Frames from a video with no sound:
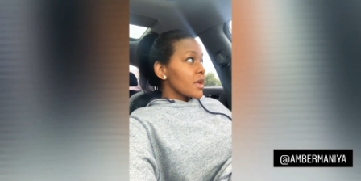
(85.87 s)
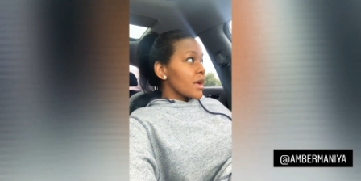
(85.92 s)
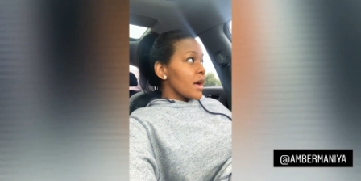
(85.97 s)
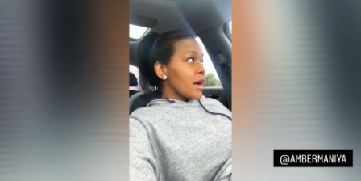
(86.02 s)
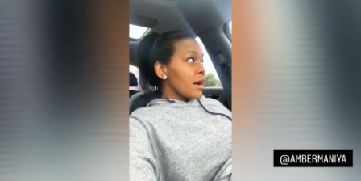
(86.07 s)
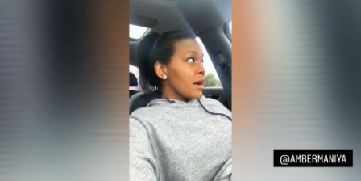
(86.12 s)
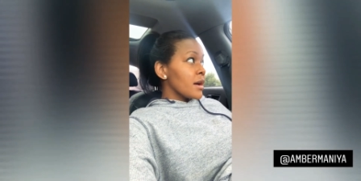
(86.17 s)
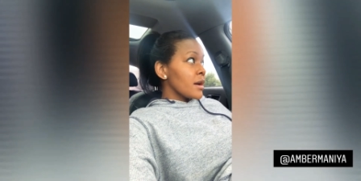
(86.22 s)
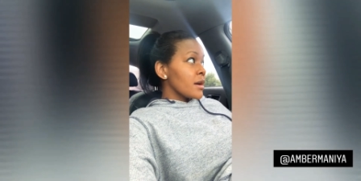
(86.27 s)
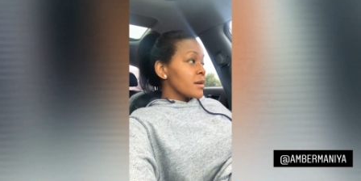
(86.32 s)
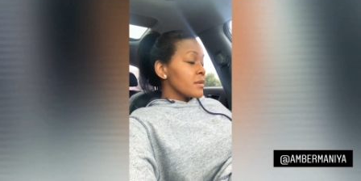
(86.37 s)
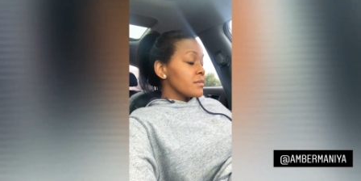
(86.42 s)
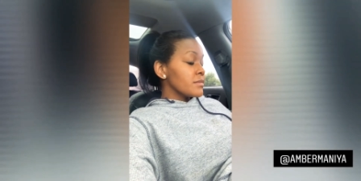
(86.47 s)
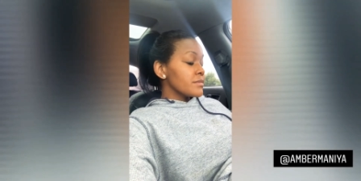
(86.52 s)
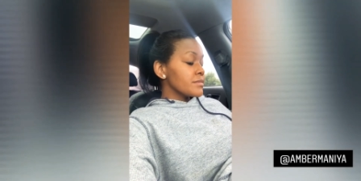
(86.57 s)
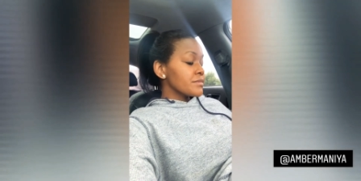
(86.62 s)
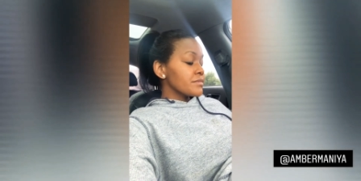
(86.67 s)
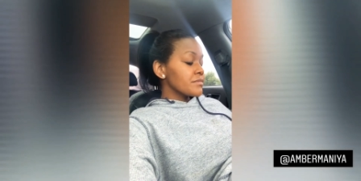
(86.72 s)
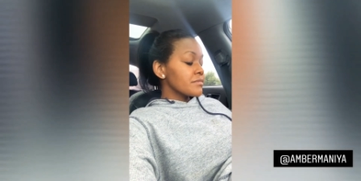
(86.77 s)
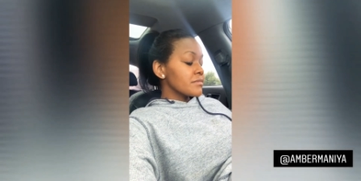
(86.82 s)

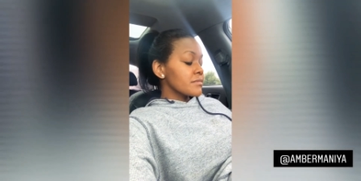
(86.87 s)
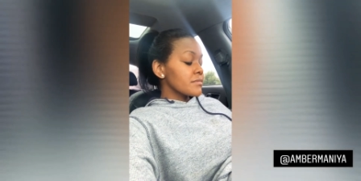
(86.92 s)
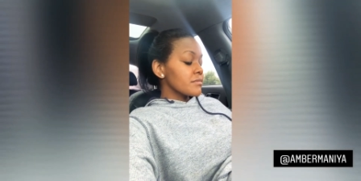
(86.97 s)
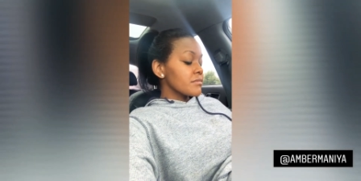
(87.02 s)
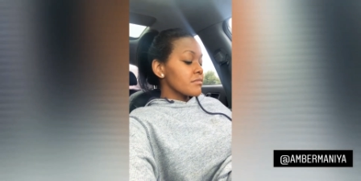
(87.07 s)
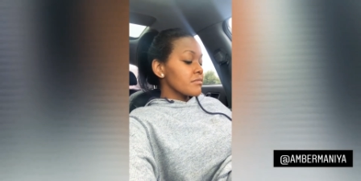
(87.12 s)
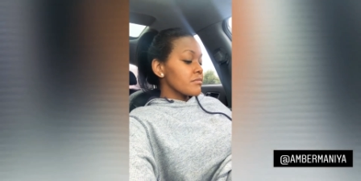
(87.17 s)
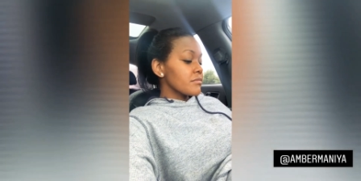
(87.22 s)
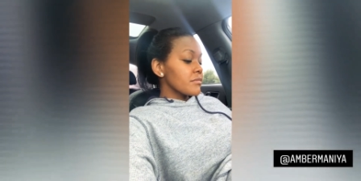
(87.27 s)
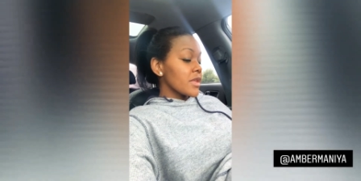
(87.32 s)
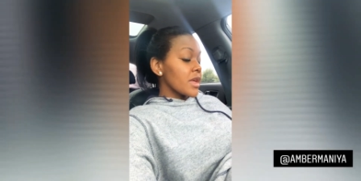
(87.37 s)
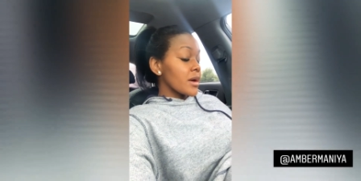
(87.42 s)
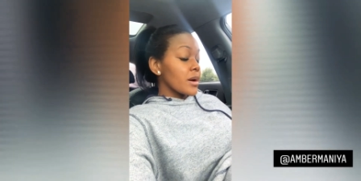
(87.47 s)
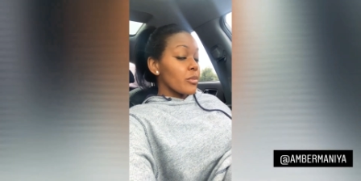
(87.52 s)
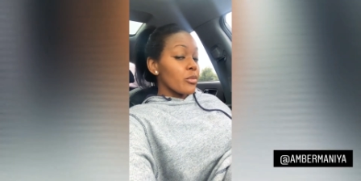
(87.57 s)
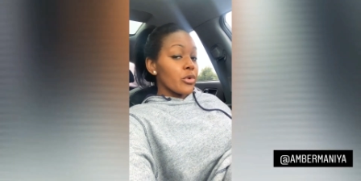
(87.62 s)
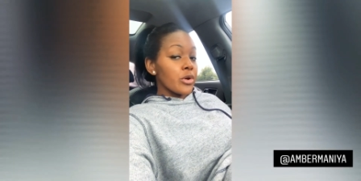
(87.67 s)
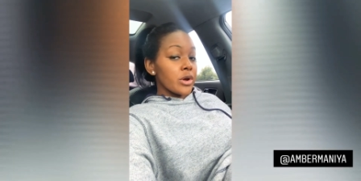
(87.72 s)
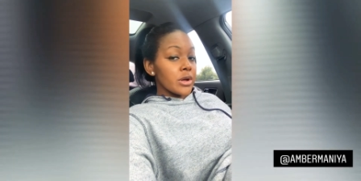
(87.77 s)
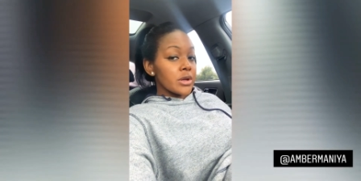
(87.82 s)
Um,
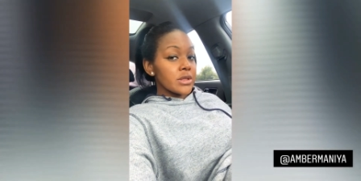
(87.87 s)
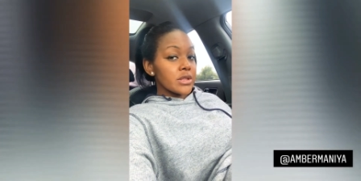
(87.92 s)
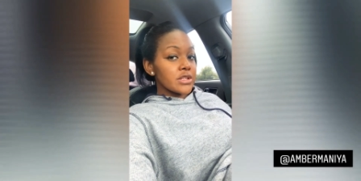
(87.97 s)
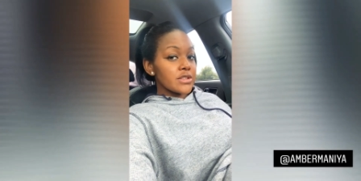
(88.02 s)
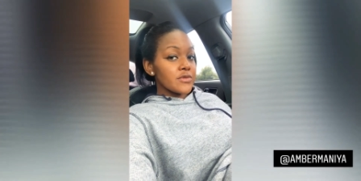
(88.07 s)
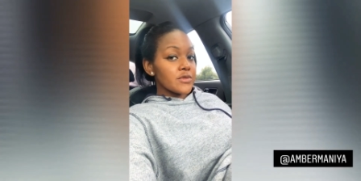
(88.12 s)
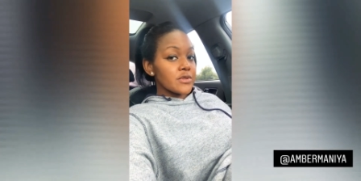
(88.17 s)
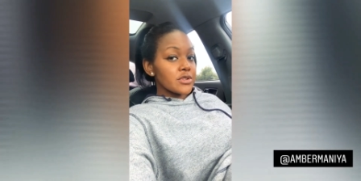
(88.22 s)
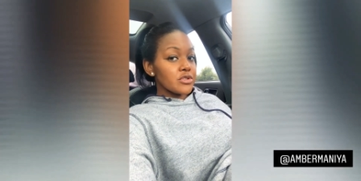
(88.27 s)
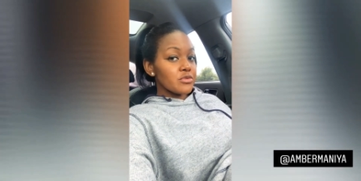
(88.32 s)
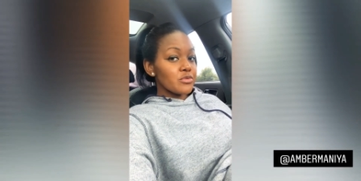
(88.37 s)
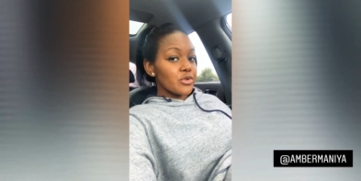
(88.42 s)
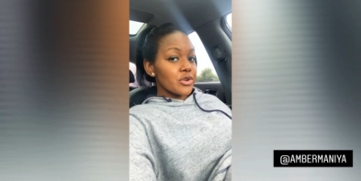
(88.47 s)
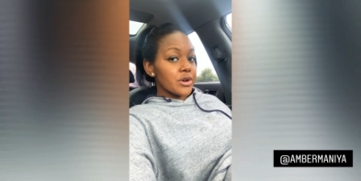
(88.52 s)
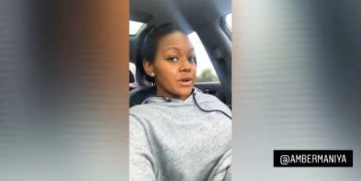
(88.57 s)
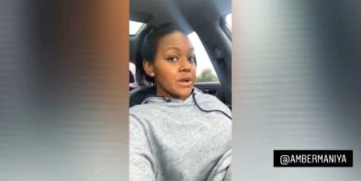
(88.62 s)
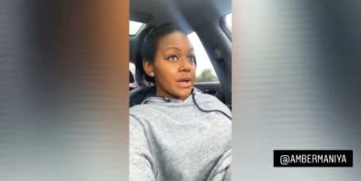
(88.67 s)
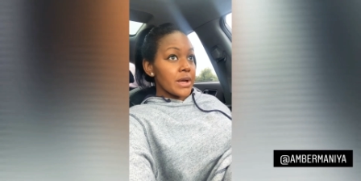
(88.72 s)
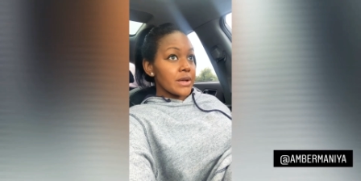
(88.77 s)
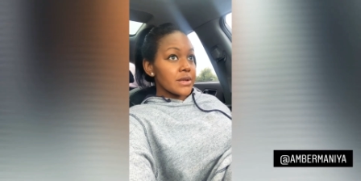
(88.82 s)
I'm wearing this for two more
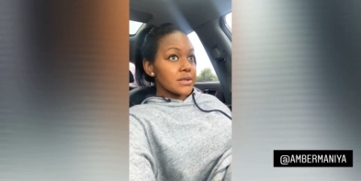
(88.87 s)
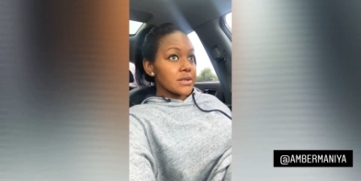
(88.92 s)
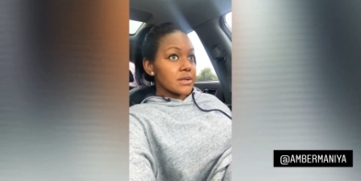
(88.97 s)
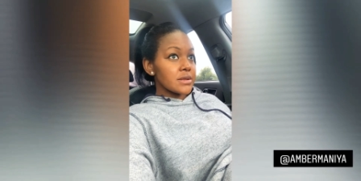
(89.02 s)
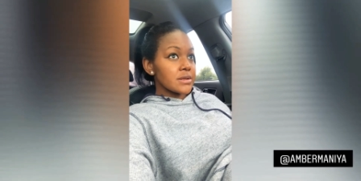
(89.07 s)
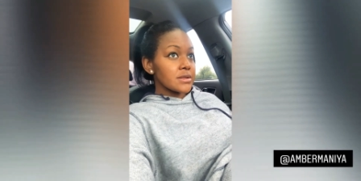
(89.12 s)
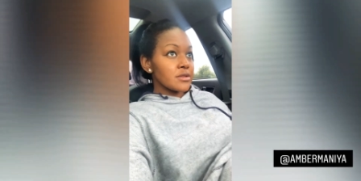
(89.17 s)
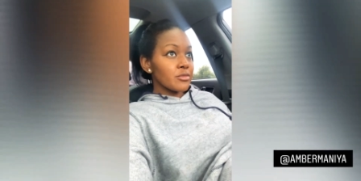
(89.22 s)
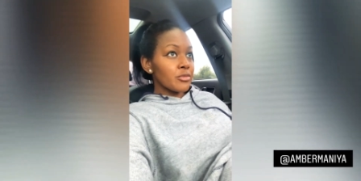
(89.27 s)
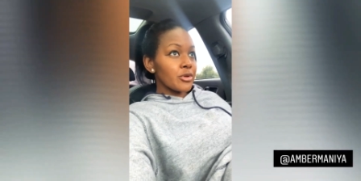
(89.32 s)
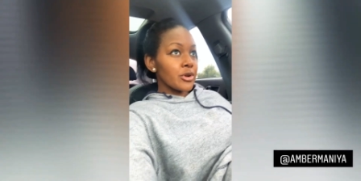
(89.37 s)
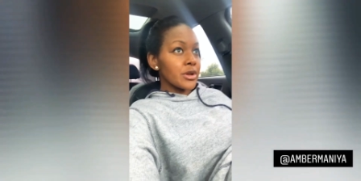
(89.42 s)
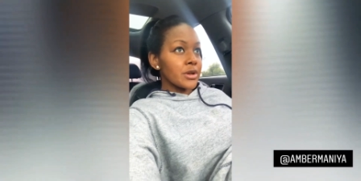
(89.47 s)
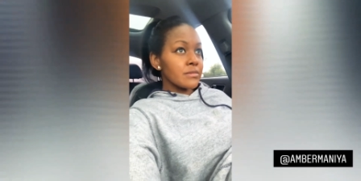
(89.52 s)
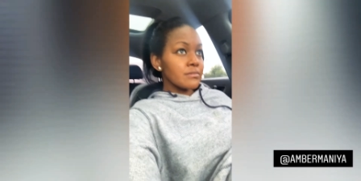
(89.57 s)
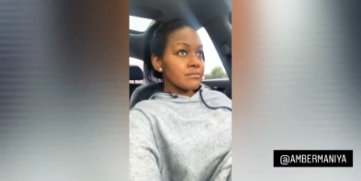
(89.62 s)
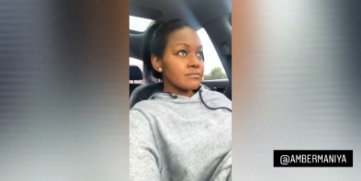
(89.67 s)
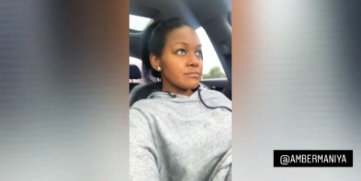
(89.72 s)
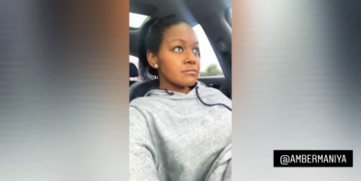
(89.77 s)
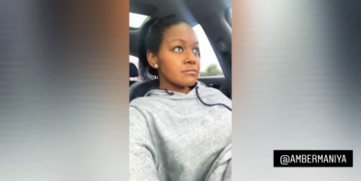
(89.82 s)
days at this point